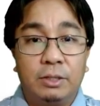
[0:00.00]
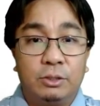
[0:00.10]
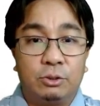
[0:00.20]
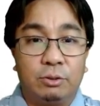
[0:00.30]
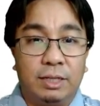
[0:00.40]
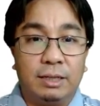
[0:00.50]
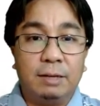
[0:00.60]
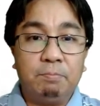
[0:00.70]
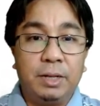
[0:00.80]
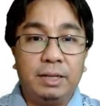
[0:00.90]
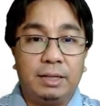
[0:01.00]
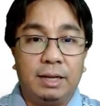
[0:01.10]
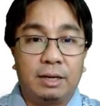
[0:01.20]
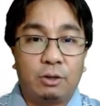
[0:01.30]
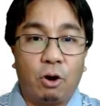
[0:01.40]
So determine
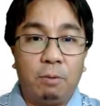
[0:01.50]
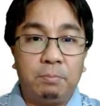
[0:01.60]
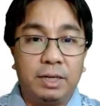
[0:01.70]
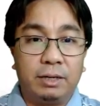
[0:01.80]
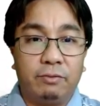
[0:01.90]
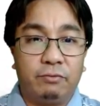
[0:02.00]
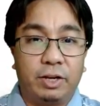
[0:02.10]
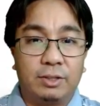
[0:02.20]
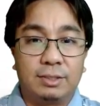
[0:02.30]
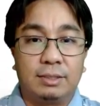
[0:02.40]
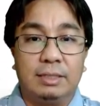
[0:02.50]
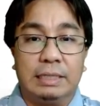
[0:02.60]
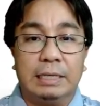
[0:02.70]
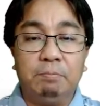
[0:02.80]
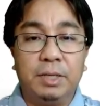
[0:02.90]
their common velocity
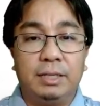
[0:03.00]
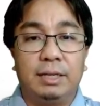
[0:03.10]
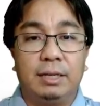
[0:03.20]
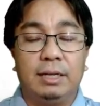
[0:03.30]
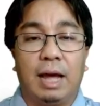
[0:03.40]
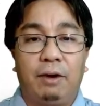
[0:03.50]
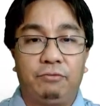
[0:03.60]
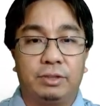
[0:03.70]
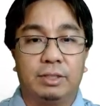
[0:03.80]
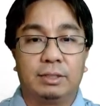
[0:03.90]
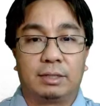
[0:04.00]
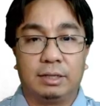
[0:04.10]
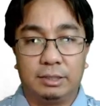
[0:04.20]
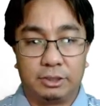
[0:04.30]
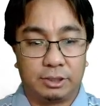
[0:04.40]
immediately after
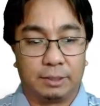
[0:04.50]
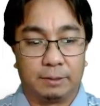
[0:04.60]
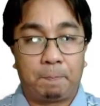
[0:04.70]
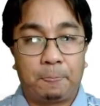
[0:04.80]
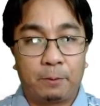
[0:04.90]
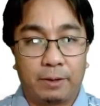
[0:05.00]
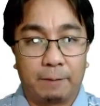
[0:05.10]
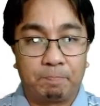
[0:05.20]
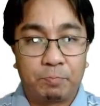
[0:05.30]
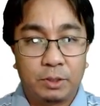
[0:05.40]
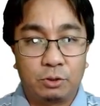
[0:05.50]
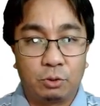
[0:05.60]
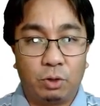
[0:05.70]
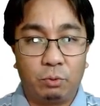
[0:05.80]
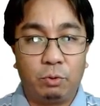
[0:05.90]
collision. Okay,
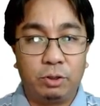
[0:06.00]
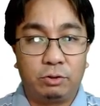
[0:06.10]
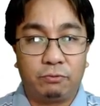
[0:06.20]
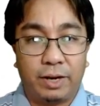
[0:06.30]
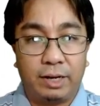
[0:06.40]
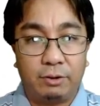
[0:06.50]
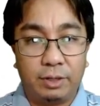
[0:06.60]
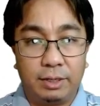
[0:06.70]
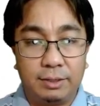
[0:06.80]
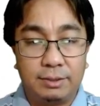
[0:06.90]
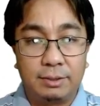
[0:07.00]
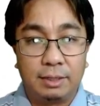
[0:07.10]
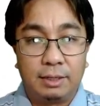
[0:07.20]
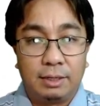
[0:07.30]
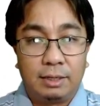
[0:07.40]
so what we want to find out is
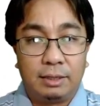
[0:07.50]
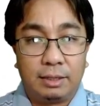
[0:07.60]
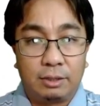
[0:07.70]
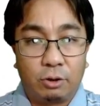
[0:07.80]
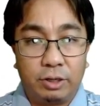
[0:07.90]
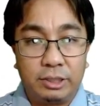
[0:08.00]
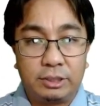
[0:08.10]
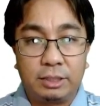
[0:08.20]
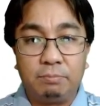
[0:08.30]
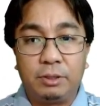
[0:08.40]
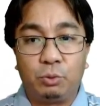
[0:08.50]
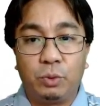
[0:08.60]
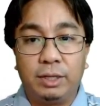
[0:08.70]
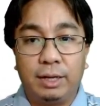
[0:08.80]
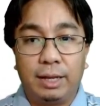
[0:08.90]
the collision
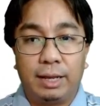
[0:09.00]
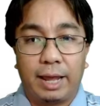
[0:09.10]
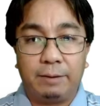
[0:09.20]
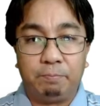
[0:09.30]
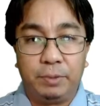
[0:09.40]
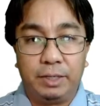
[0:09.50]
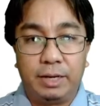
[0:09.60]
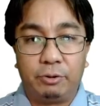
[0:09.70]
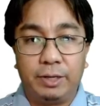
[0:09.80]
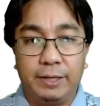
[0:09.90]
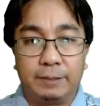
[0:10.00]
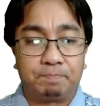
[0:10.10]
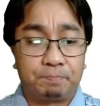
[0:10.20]
between A and B down here.